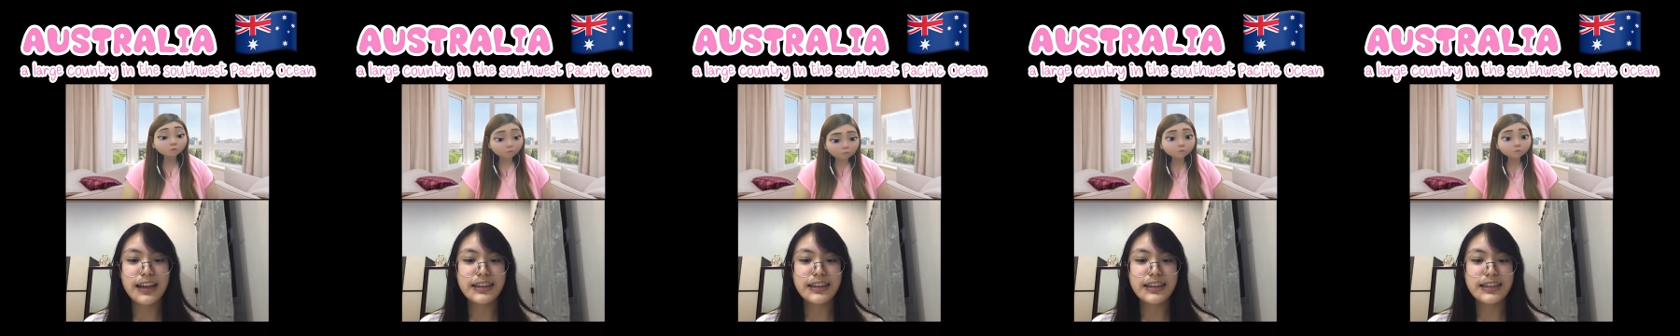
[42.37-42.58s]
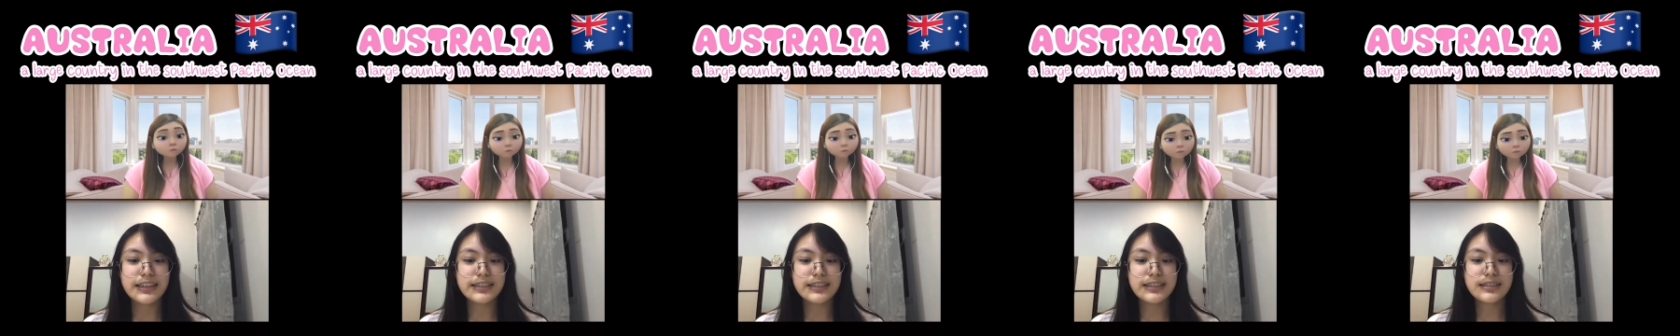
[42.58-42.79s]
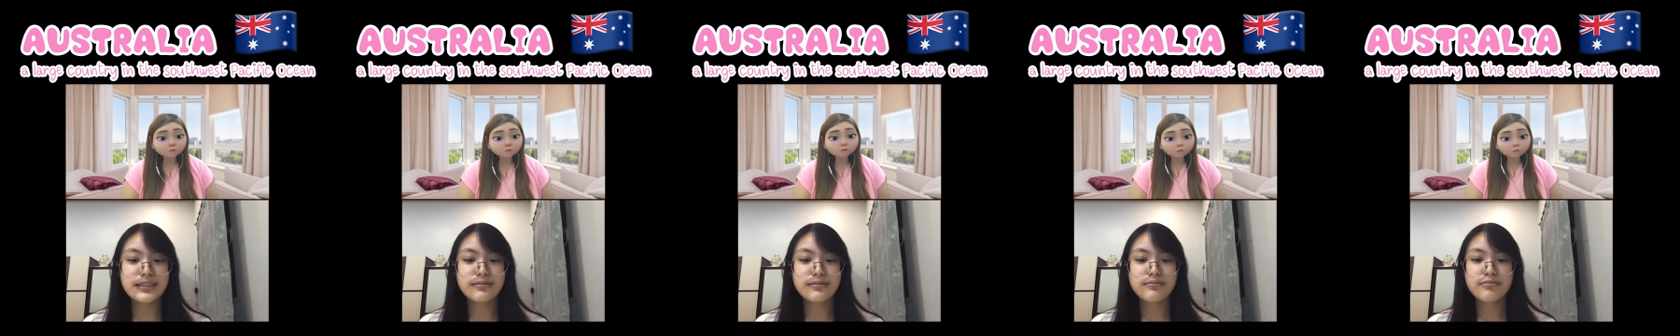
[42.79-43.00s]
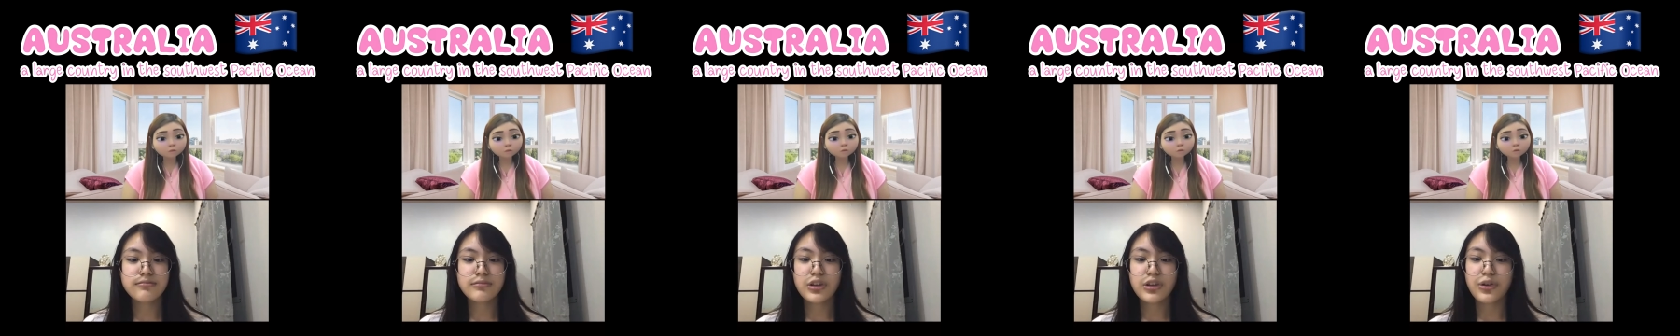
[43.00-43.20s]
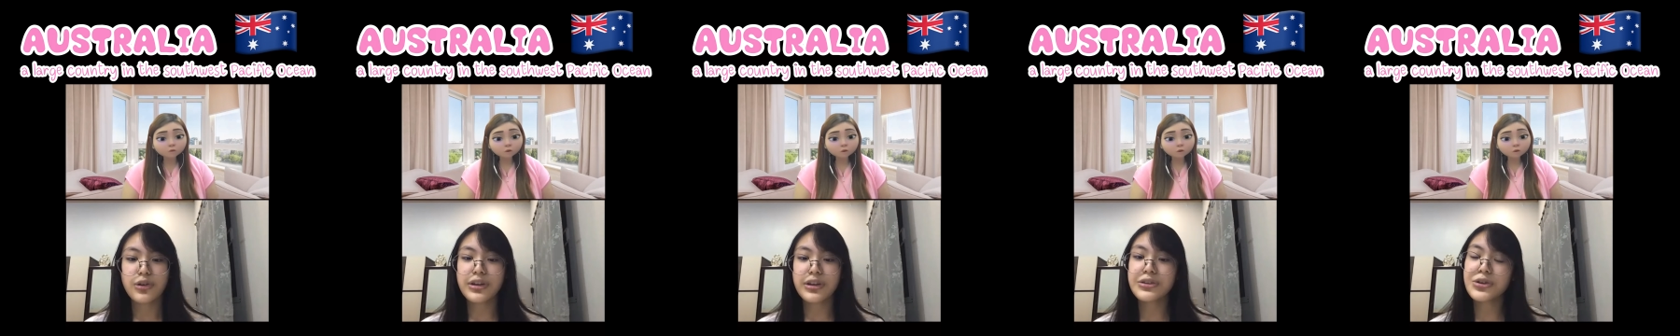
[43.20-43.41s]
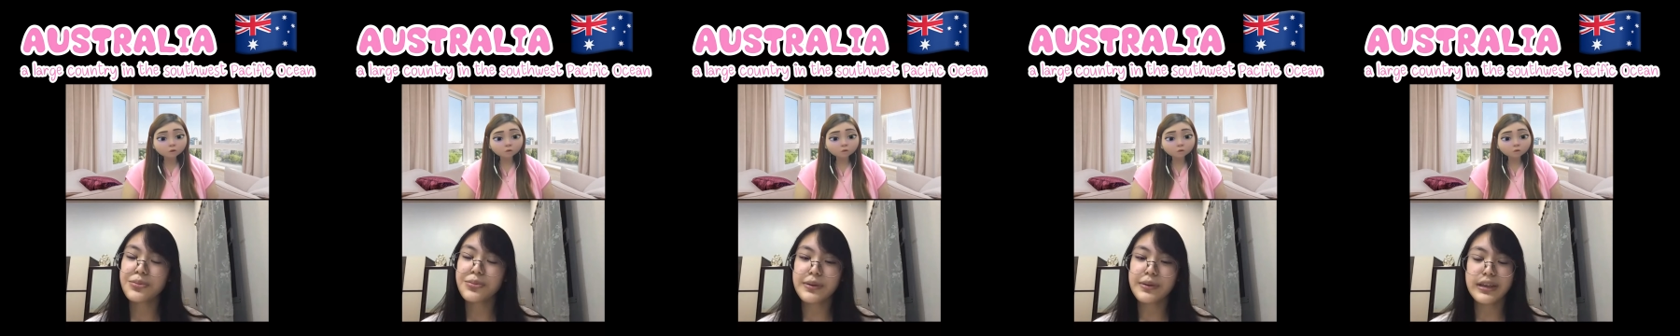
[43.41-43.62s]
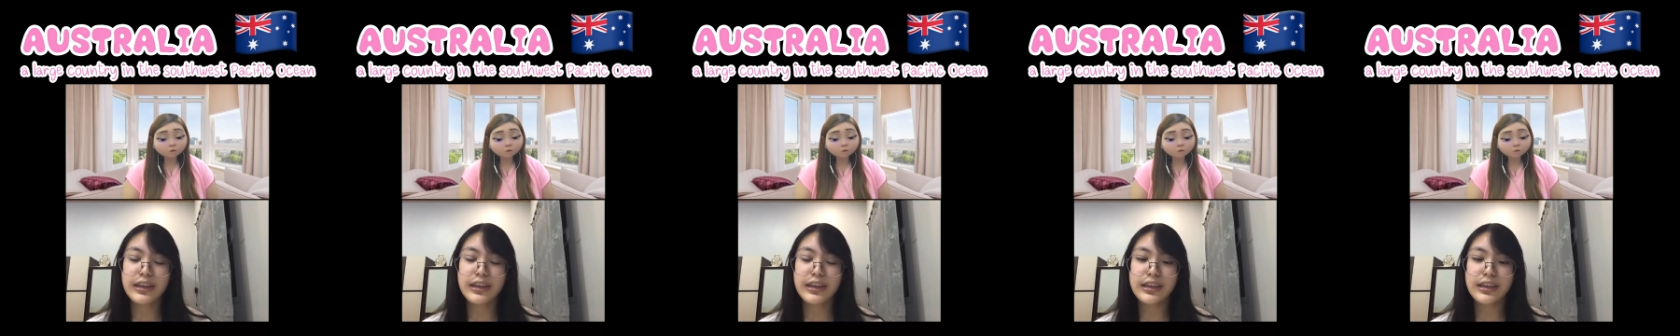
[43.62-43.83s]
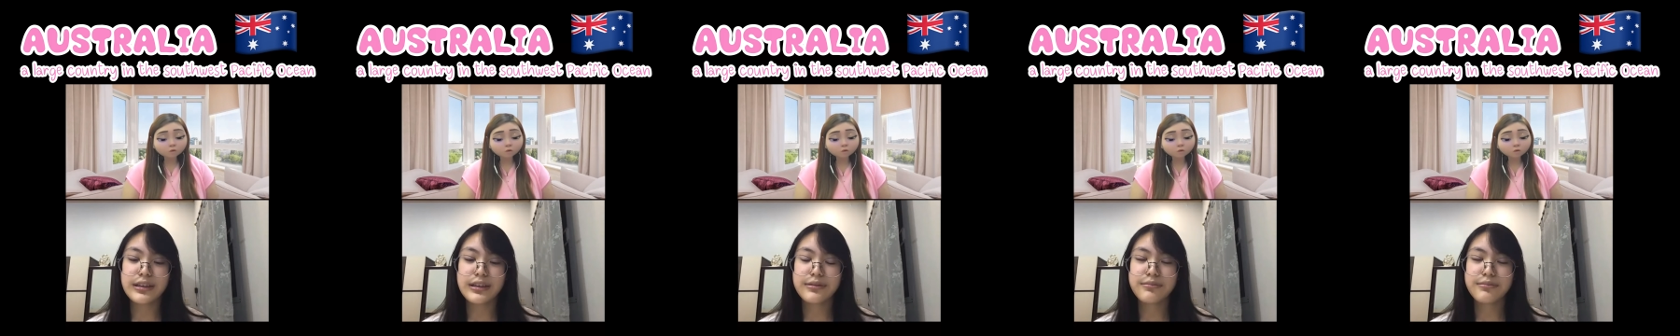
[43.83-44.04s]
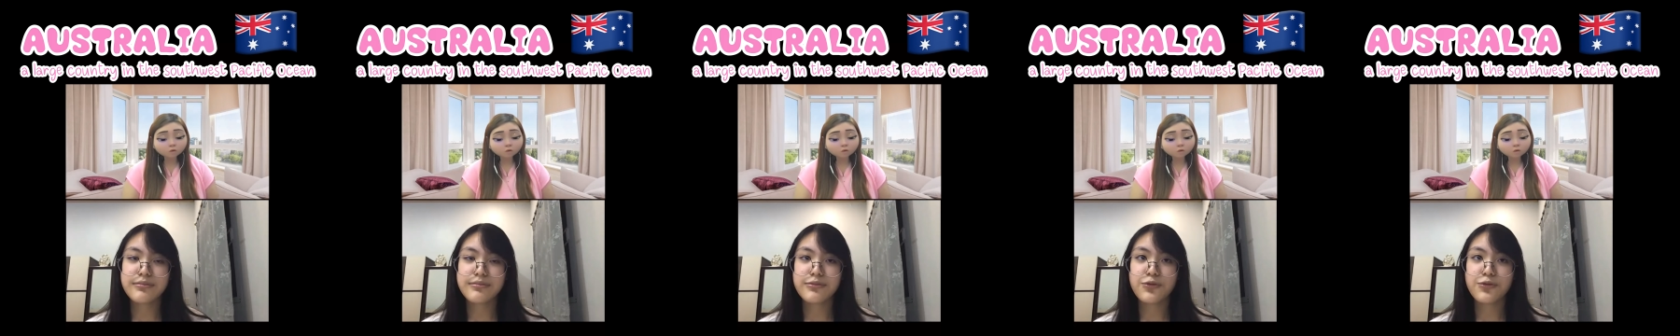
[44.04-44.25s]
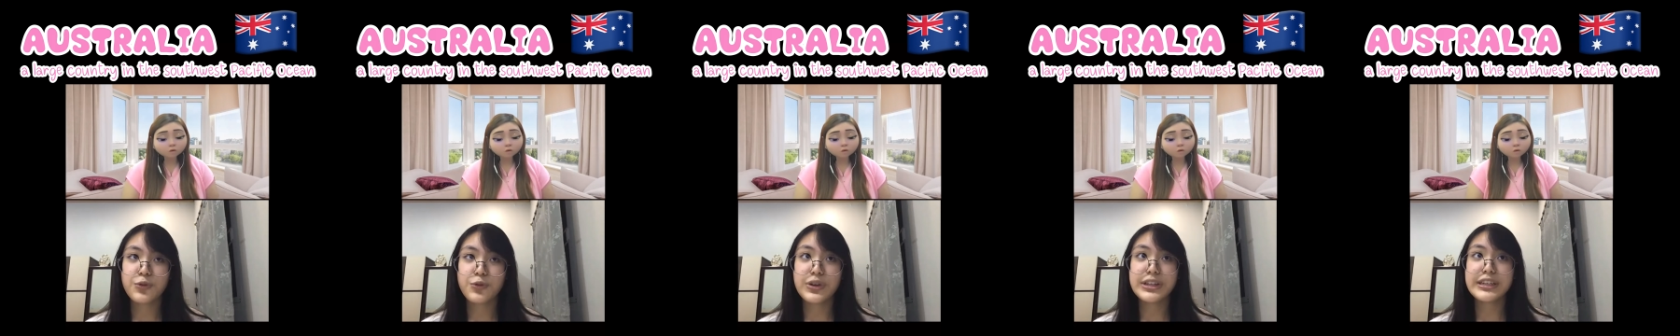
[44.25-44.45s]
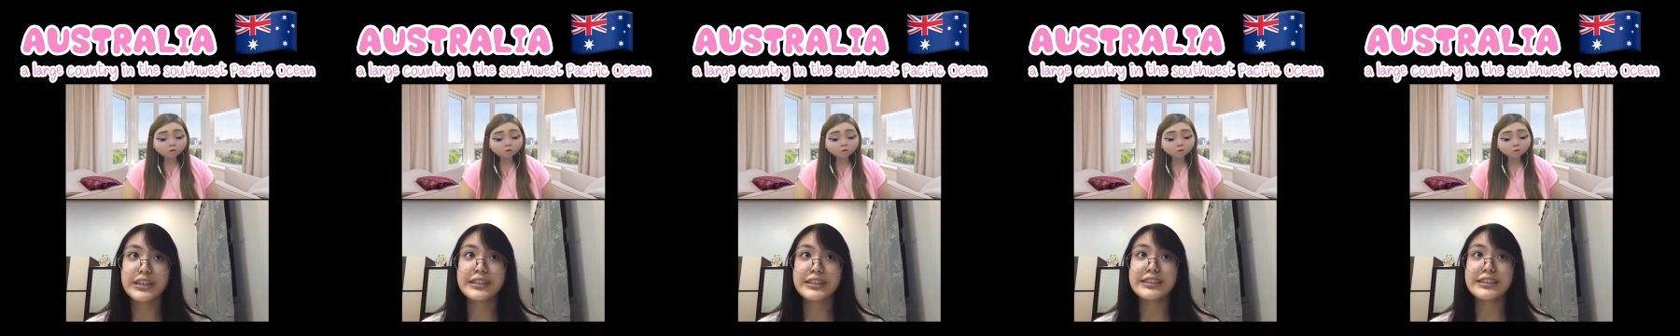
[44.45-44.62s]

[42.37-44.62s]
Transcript: it's going to be winter